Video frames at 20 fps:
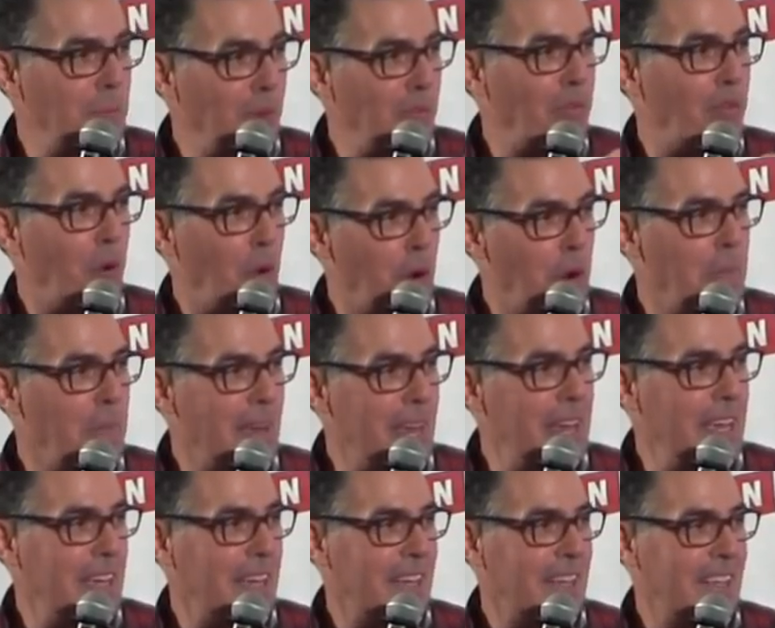before
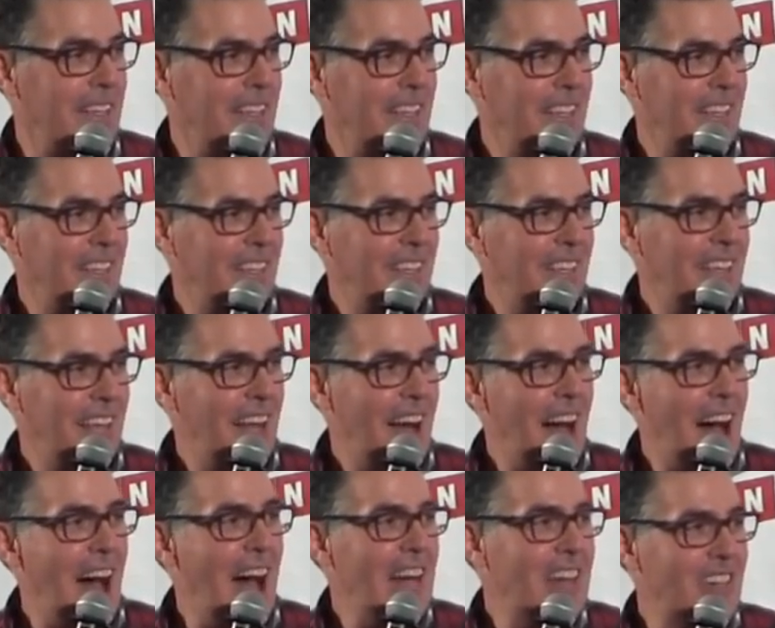me,
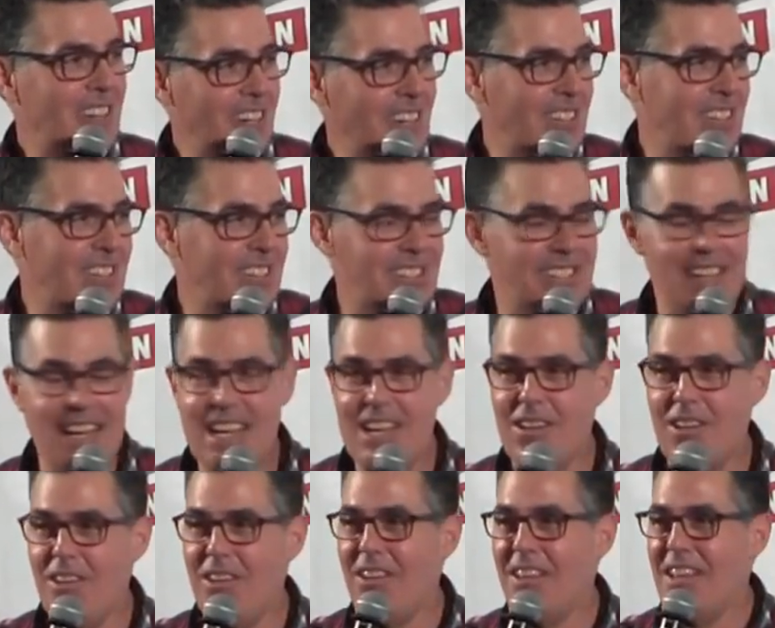I'd just
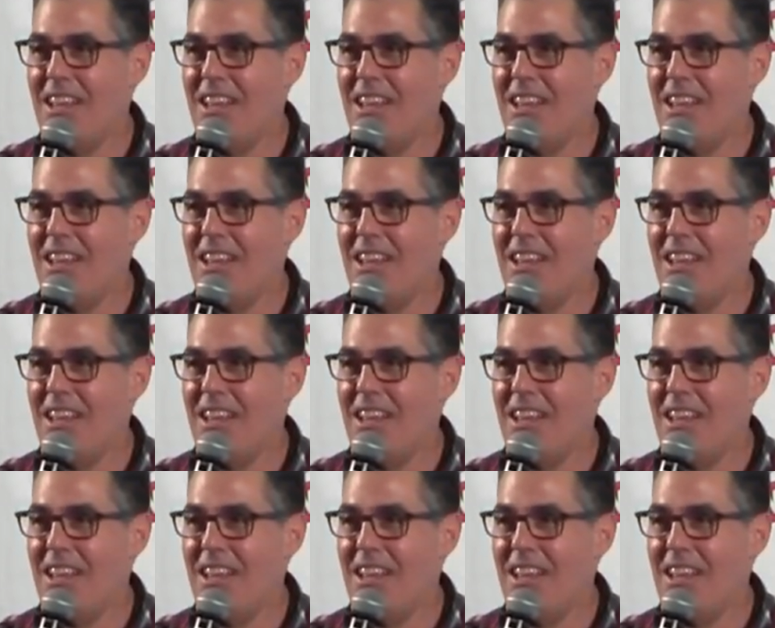steal.